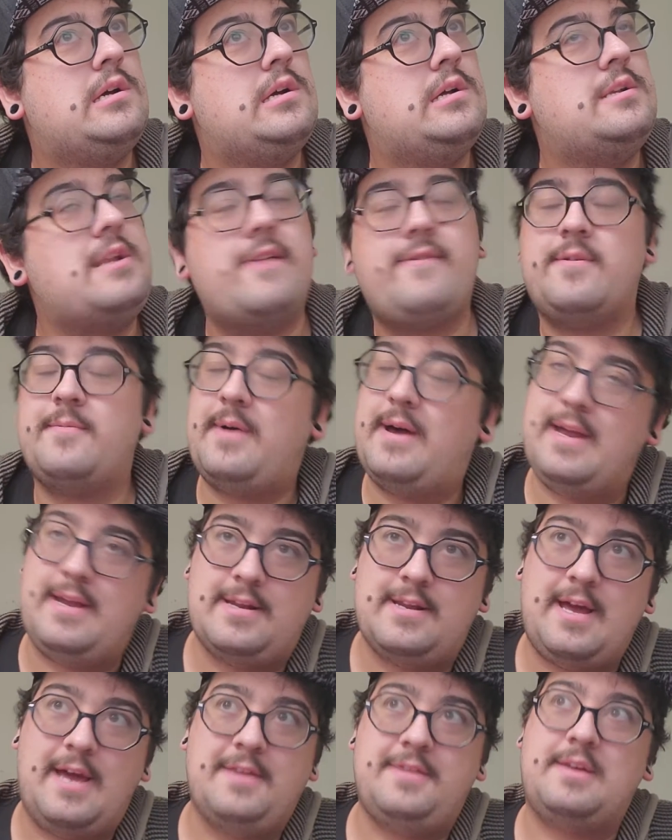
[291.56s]
Never
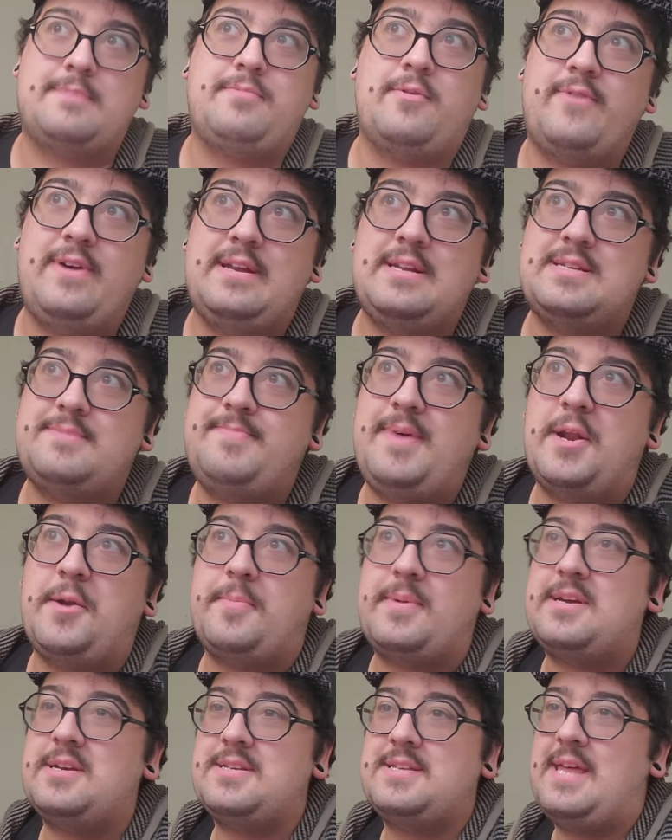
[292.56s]
mind. I think Miranda's better
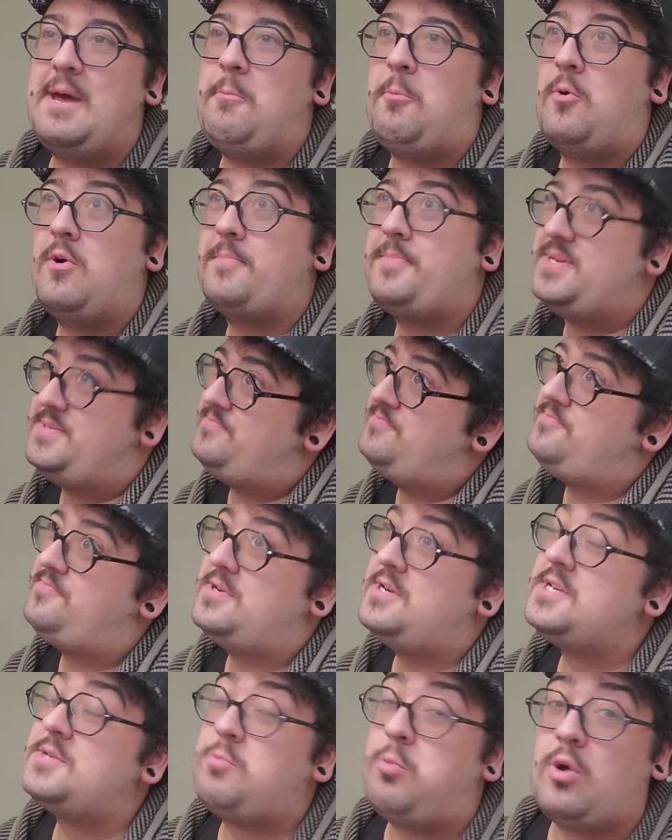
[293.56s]
because warp
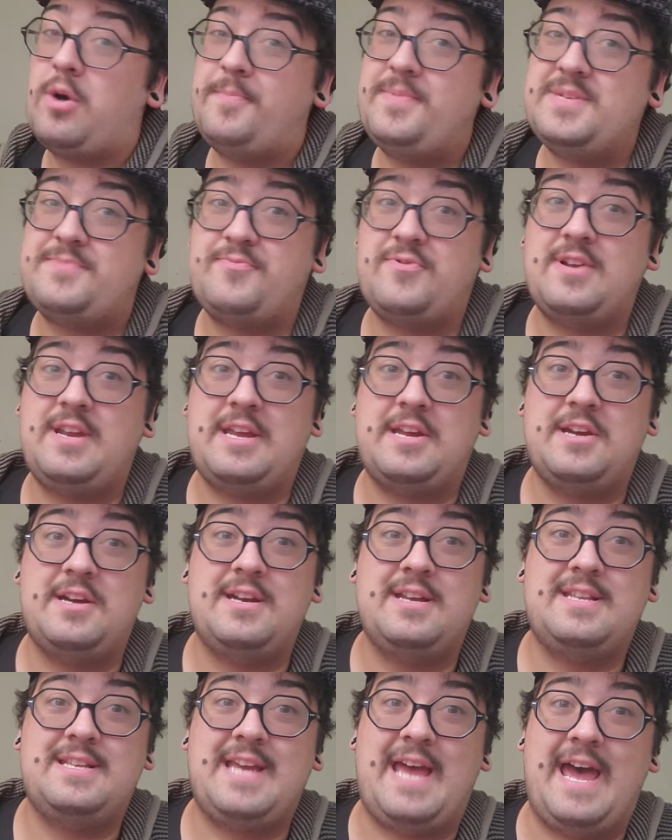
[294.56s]
is pretty
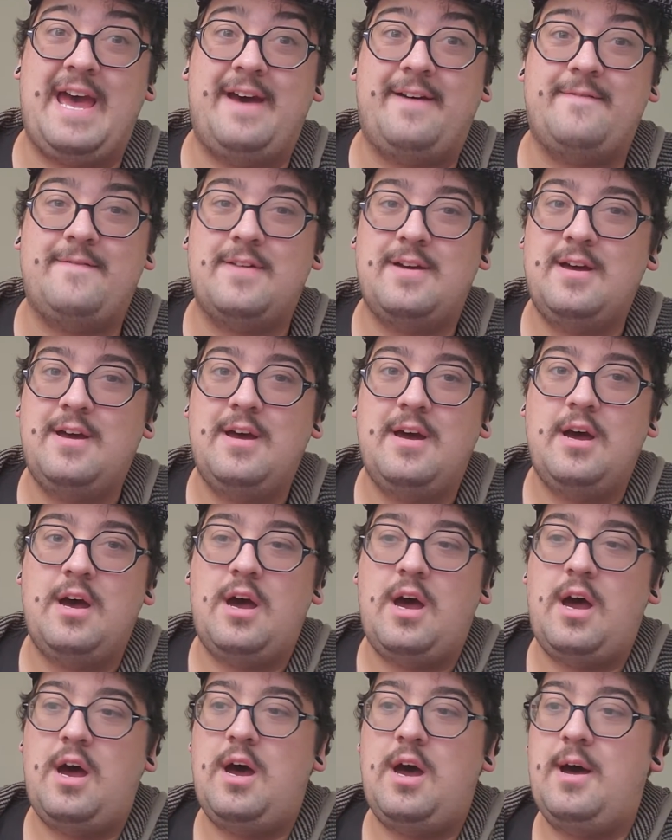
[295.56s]
good to have.
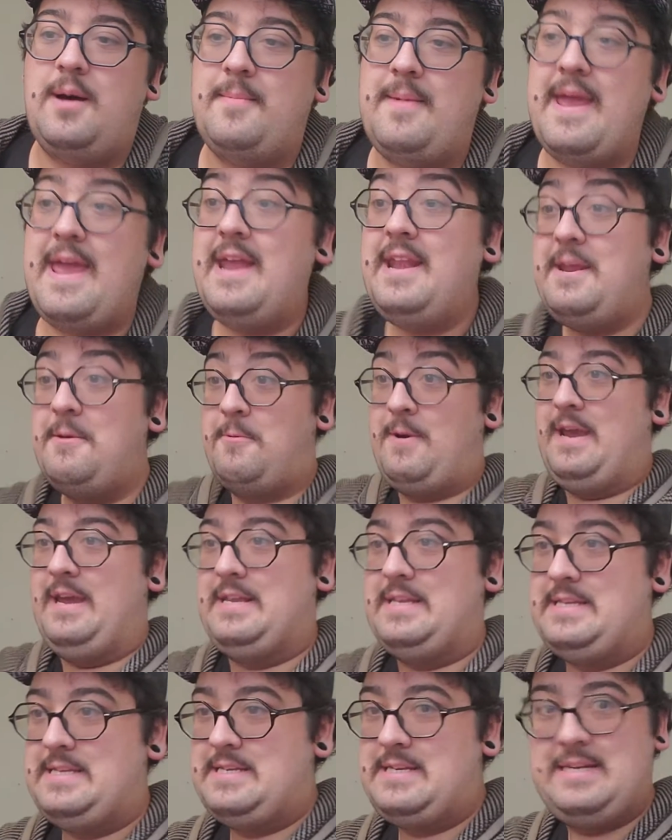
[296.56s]

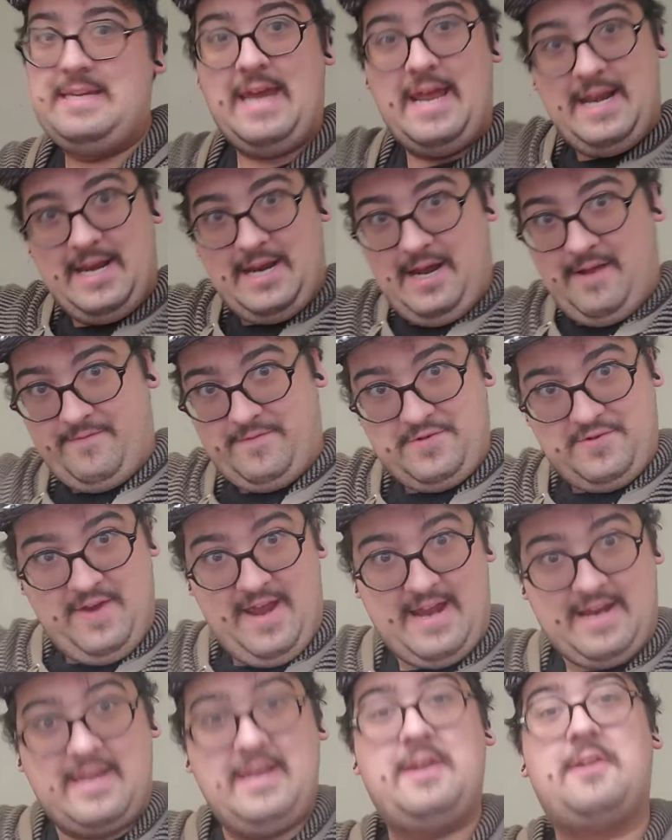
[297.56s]
Anyways, getting off
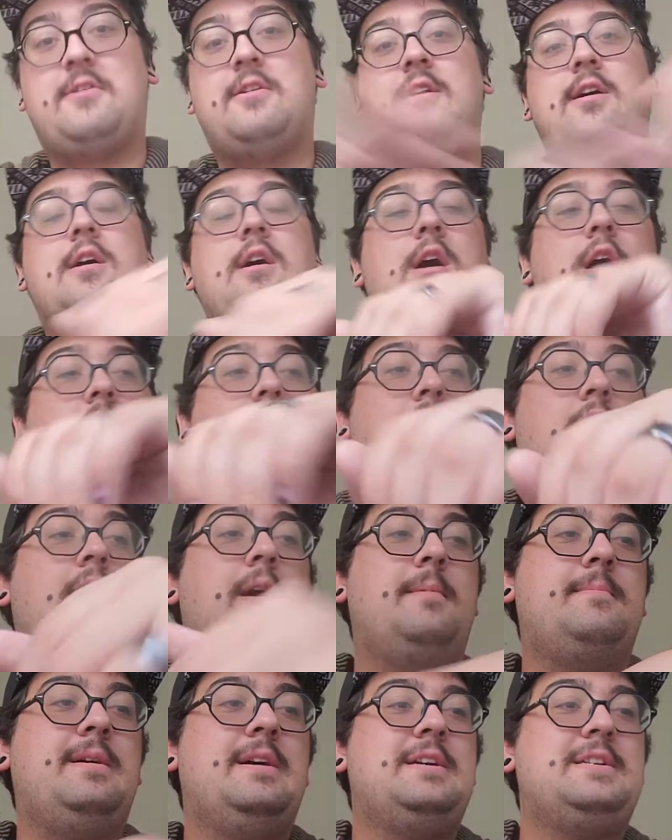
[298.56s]
track here.
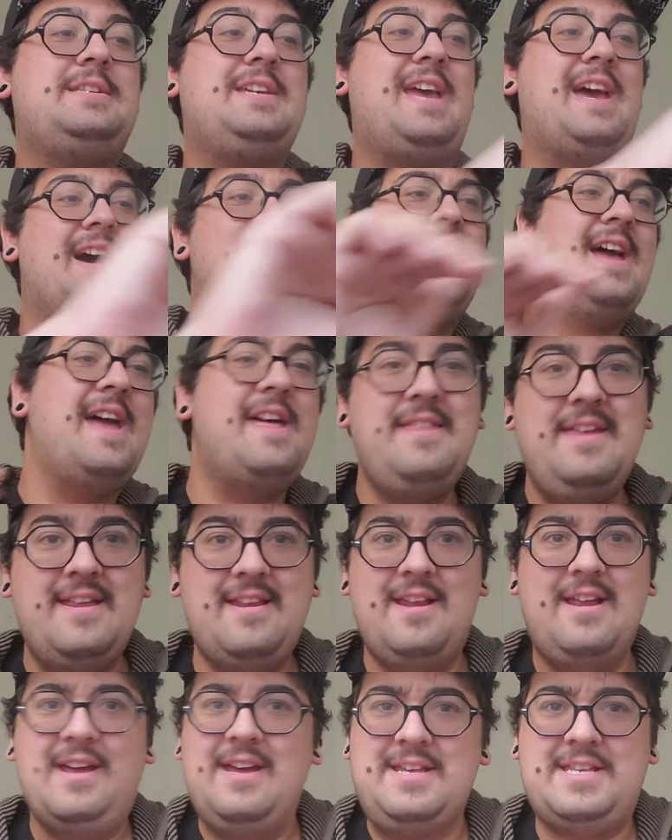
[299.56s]
So yeah, and then
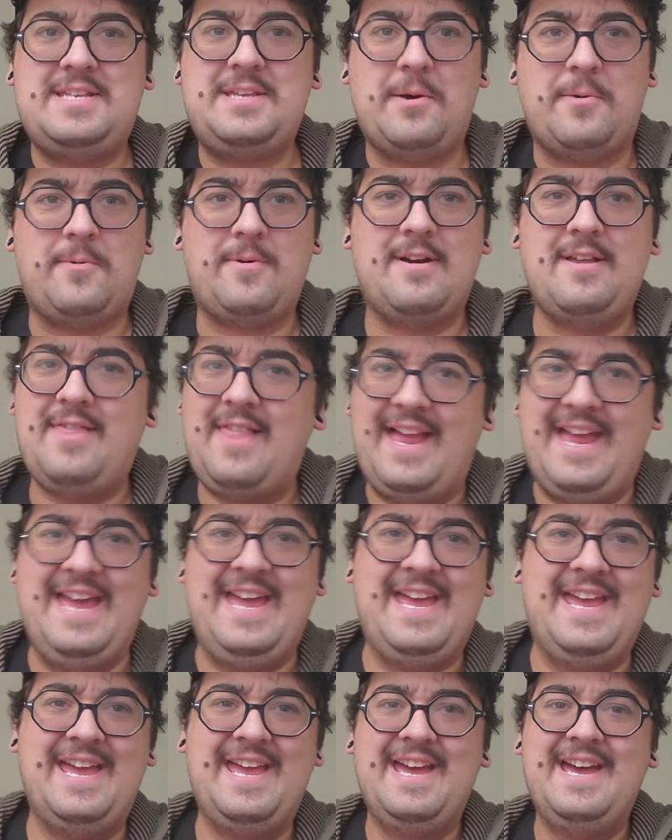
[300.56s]
so
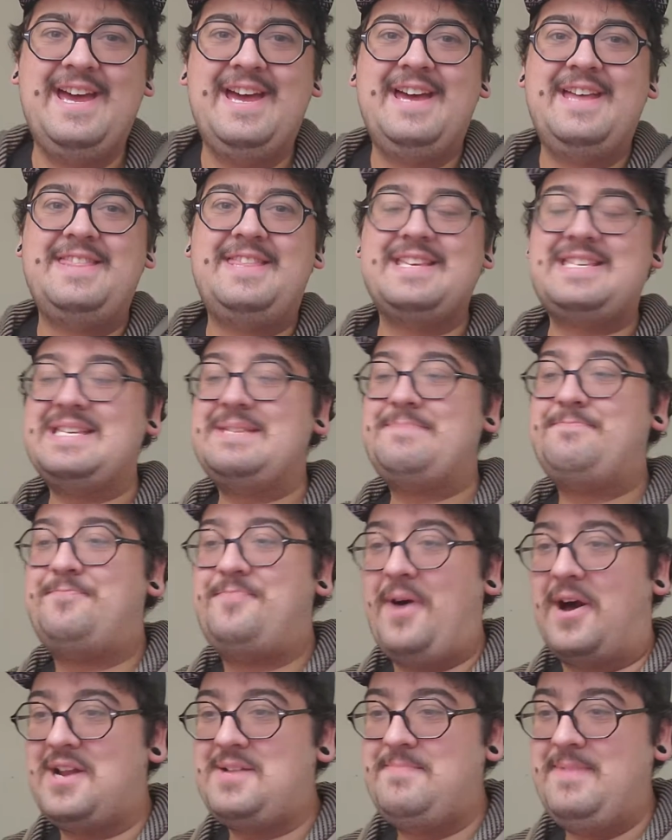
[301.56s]
like this has
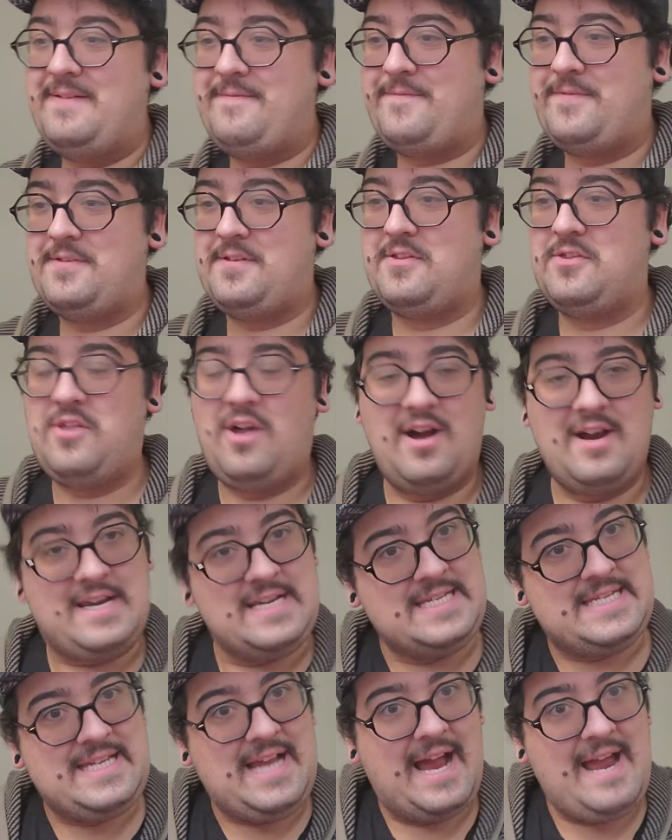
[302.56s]
bugged me for the
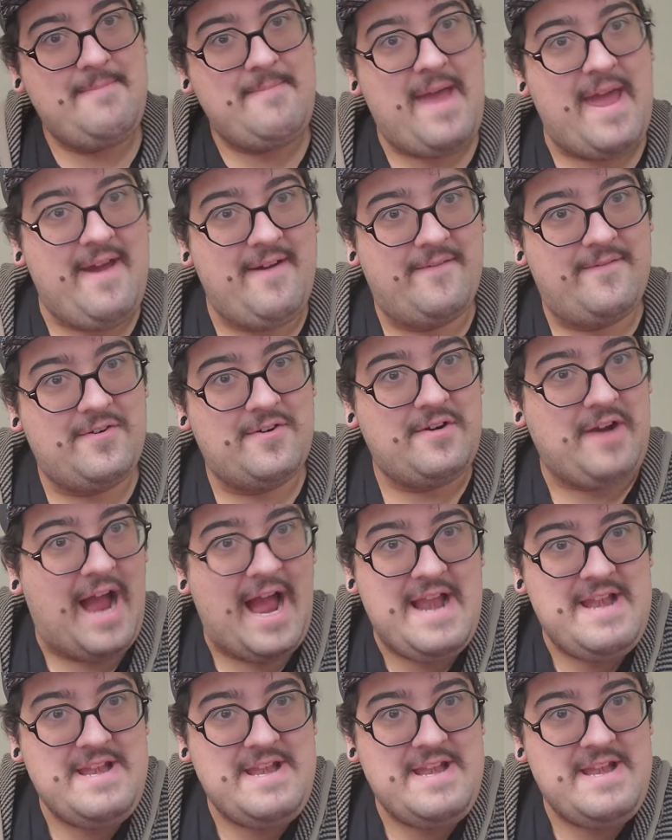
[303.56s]
longest time ever. I